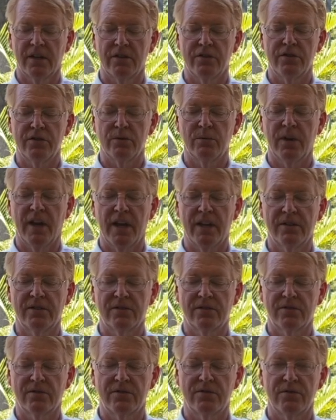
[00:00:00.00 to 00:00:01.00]
2
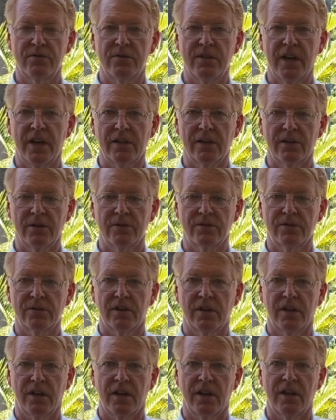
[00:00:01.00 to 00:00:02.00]
reds, 2 yellows,
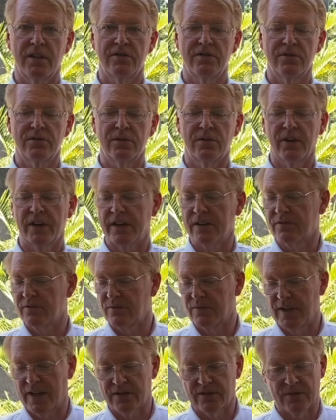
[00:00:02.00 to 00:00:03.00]
and 2 greens.
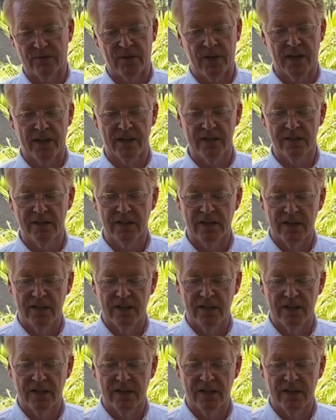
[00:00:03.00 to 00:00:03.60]
That's fine.